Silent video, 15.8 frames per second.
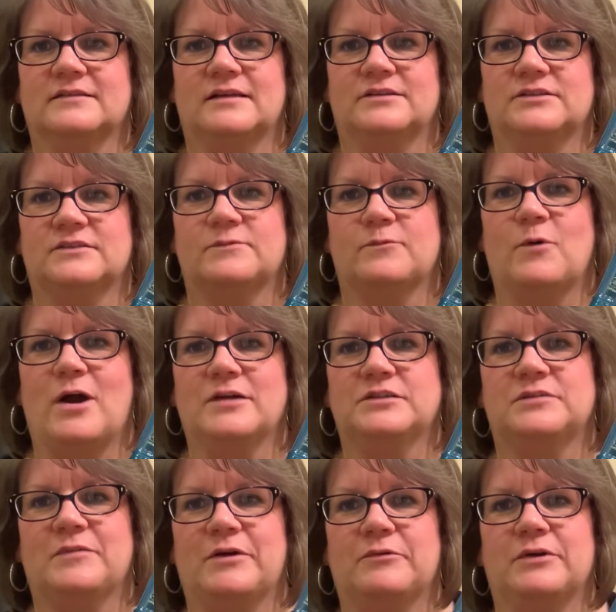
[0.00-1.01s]
just
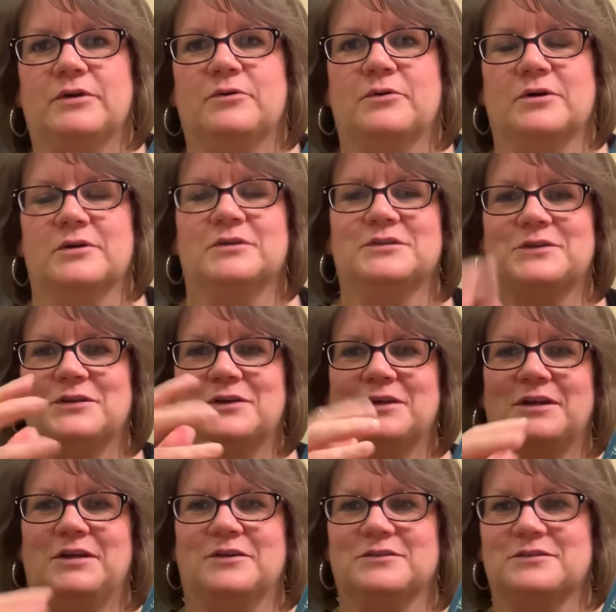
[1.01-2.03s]
washed my recorder, so you can
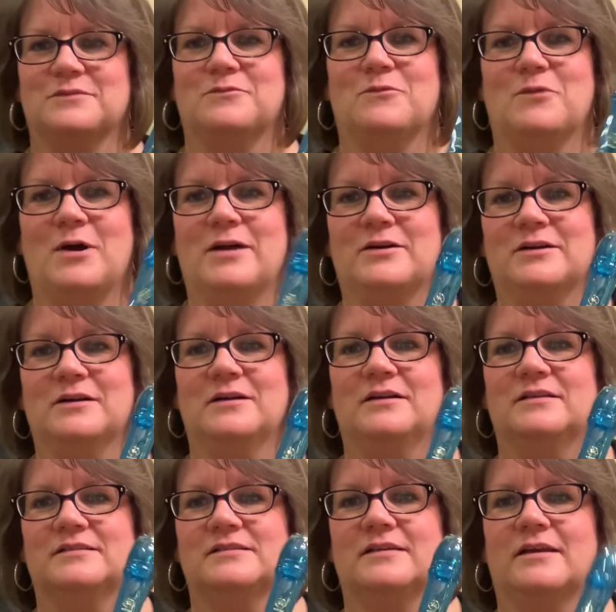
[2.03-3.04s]
hear some water
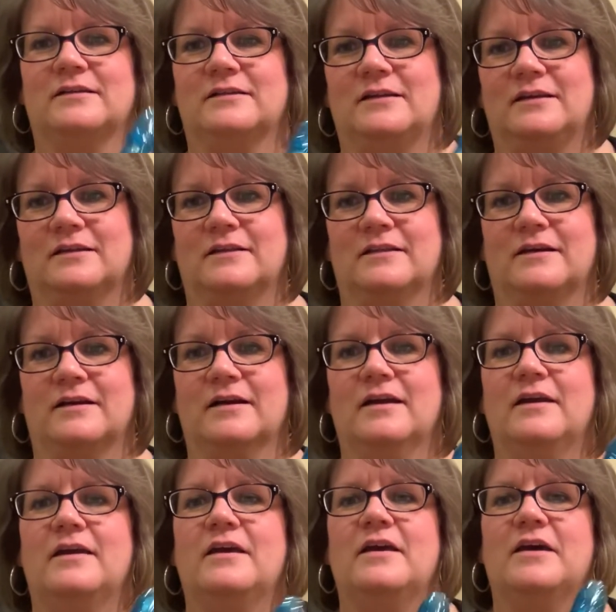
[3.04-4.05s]
settling in there.
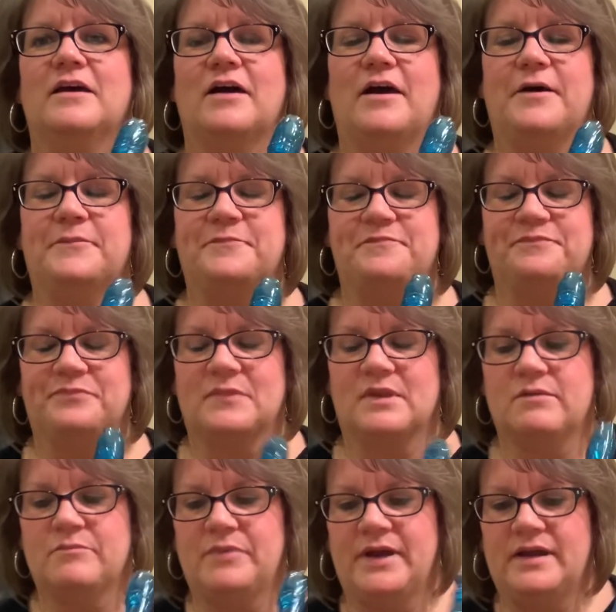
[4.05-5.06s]

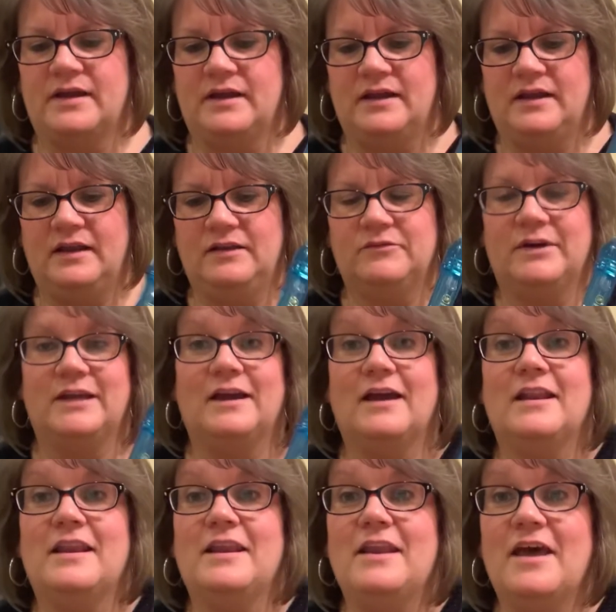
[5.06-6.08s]
But anyway,
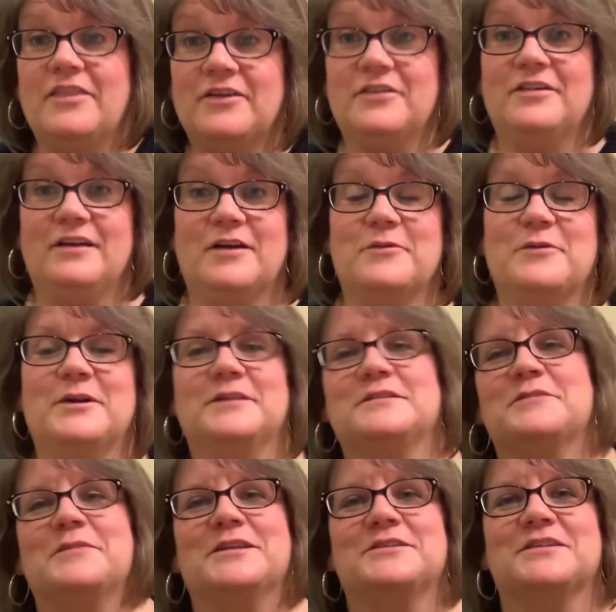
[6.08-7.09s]
another thing I wanted
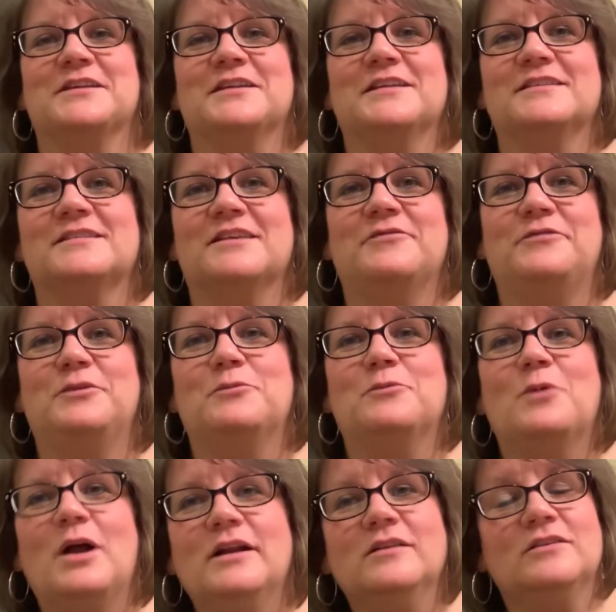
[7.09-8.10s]
to mention is if you
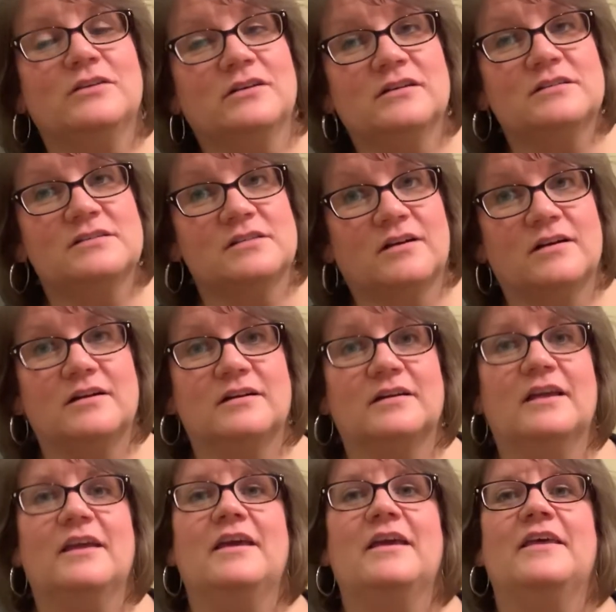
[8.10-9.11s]
want to learn a song
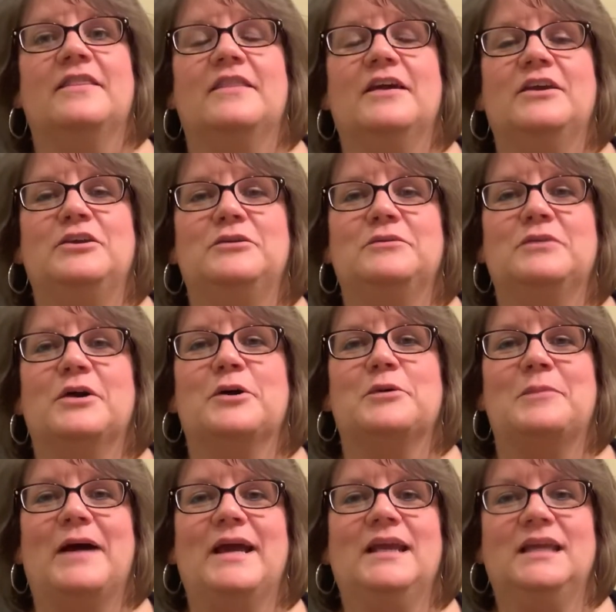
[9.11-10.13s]
that you know
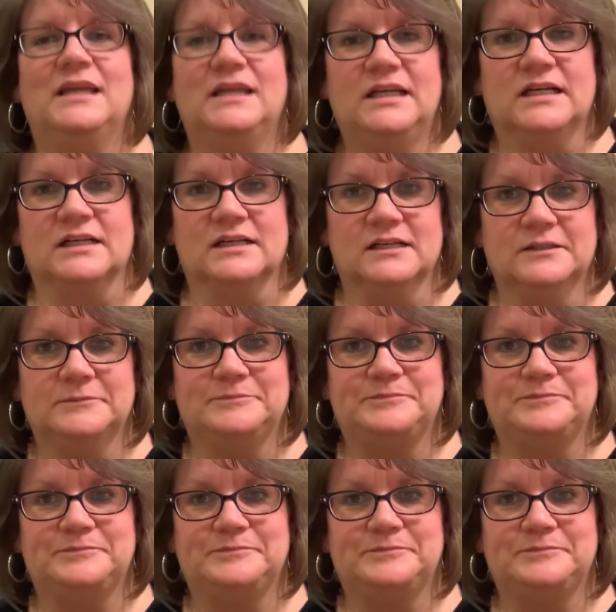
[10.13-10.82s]
by ear,